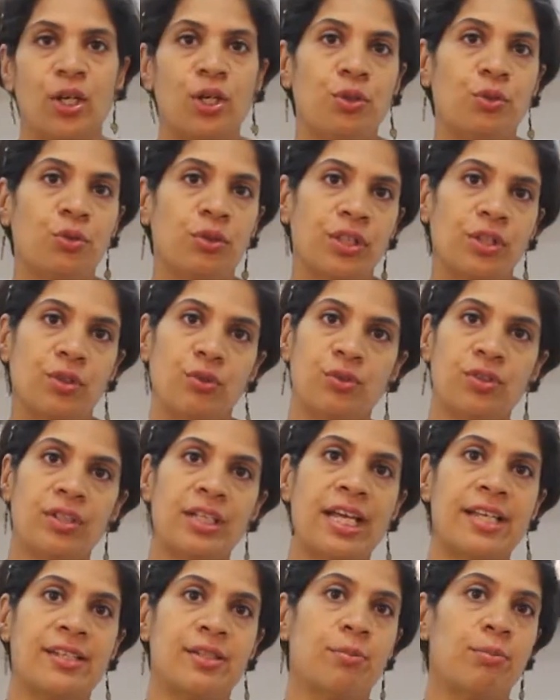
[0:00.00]
You can use it
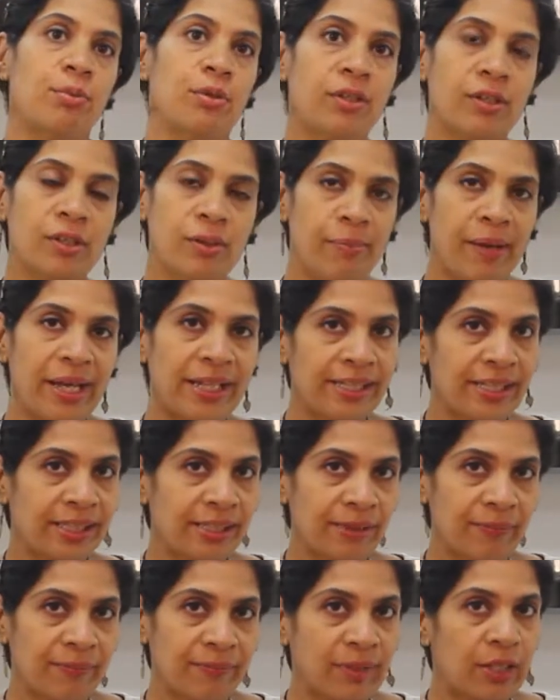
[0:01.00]
as a burger
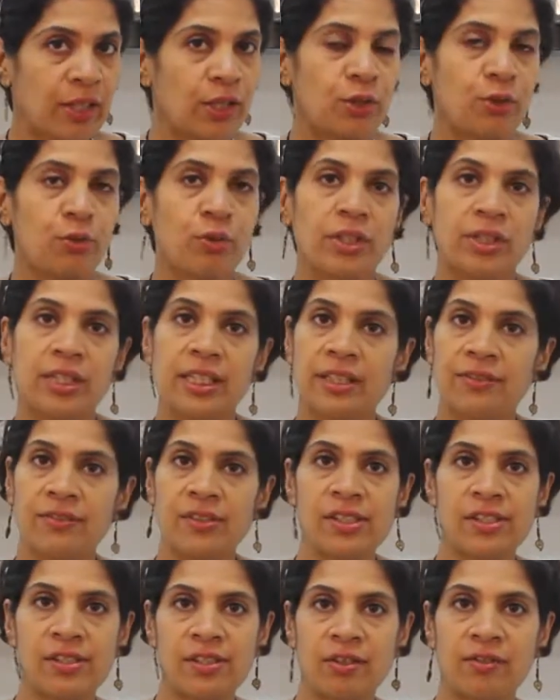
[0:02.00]
patty. You can
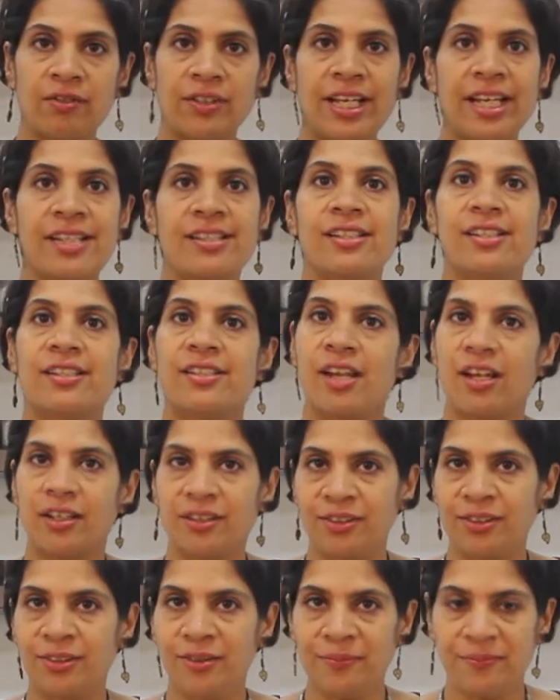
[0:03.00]
even serve it as a
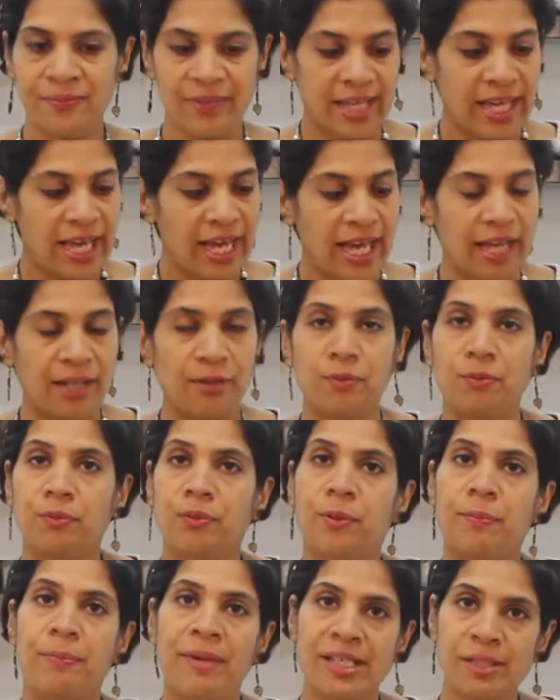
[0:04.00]
starter. And
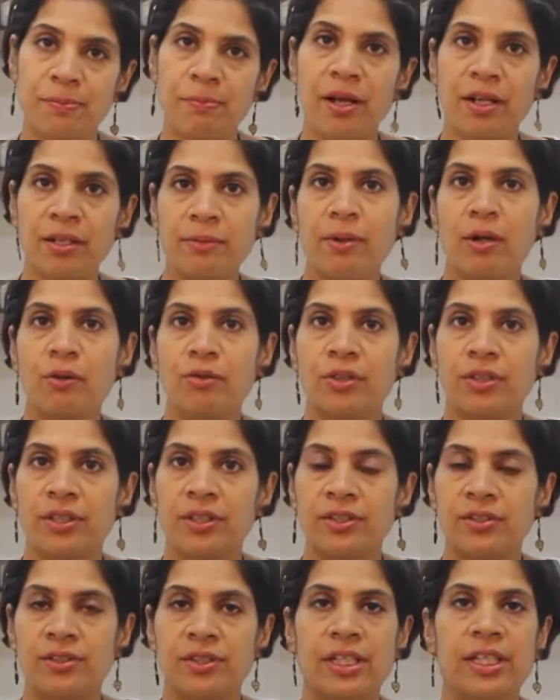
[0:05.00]
the best part about it
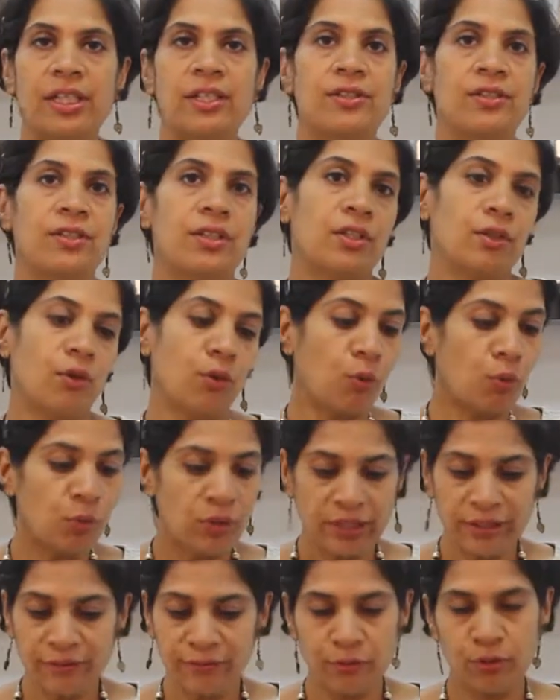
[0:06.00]
is it's
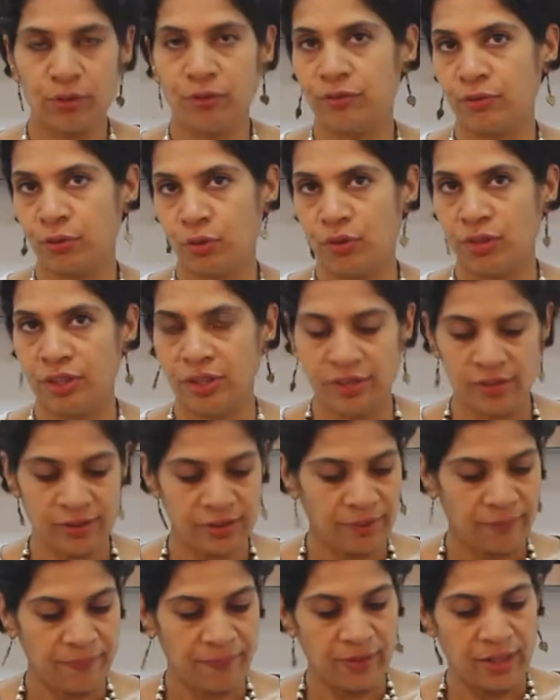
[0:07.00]
only full of
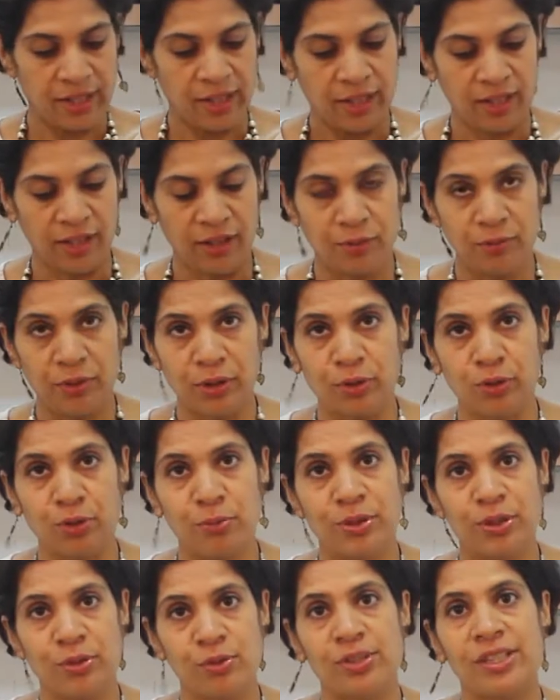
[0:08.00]
goodness. We're going to
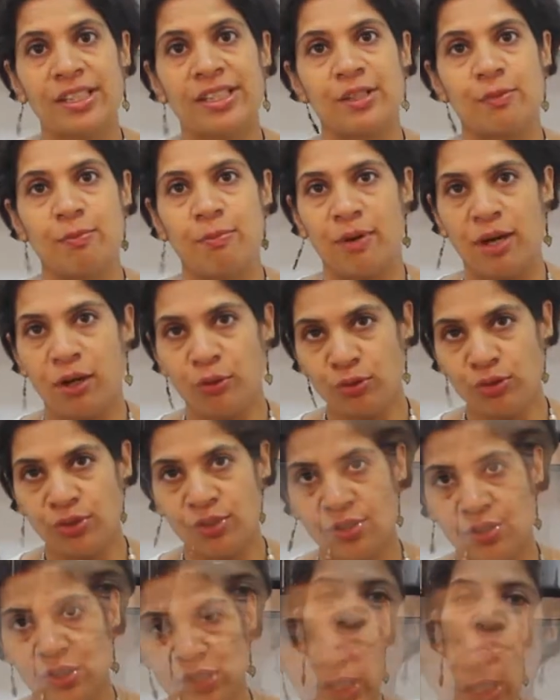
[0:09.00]
be using
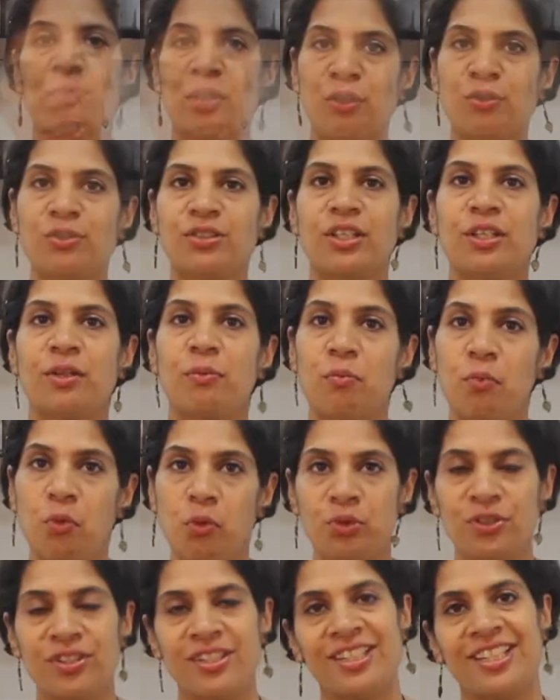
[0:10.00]
sprouts. Sprouts are the
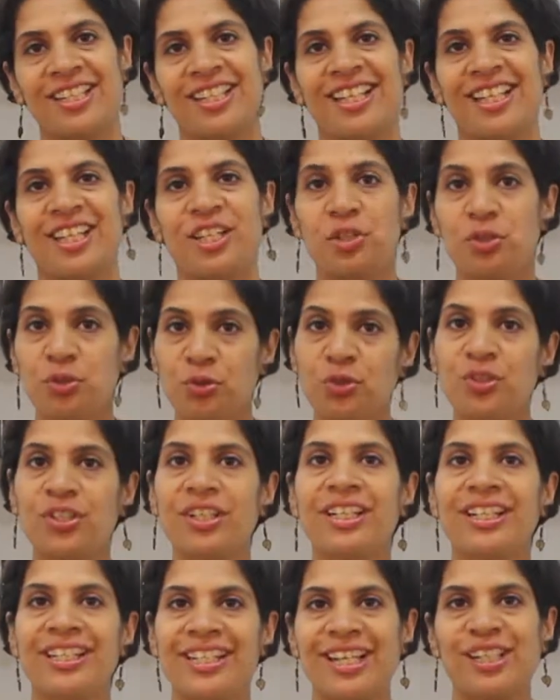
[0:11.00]
most
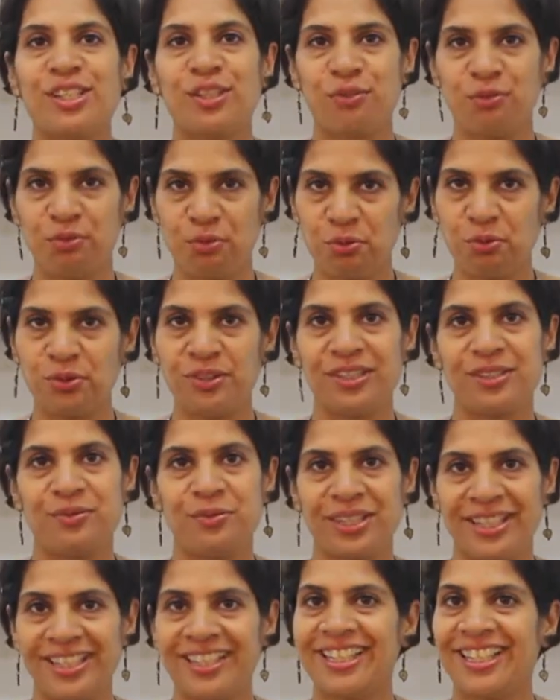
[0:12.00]
nutrient dense foods
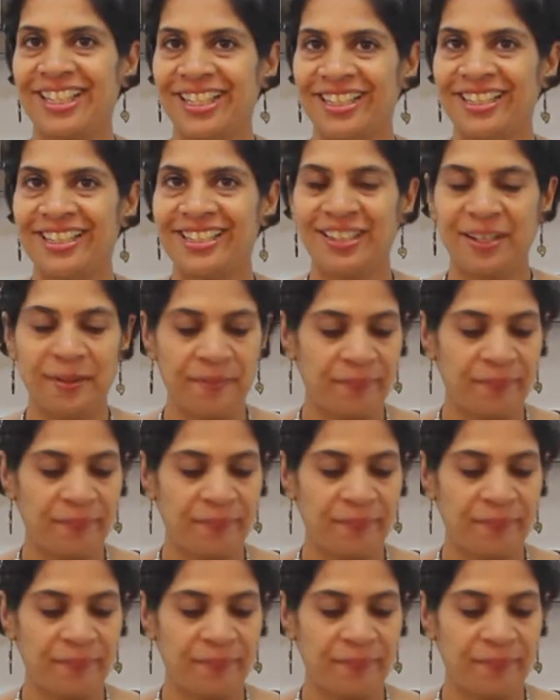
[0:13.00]
we can eat.